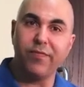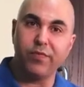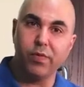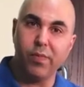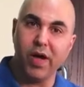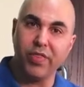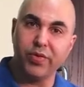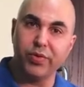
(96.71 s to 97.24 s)
for
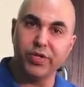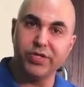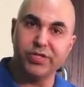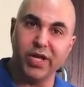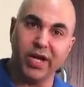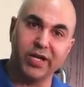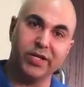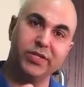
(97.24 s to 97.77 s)
about 30
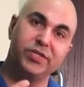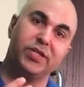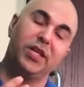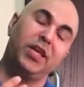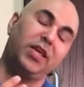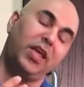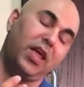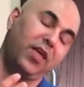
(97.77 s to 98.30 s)
seconds,
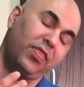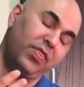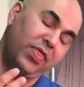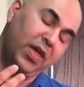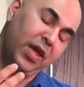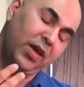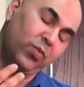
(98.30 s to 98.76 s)
and then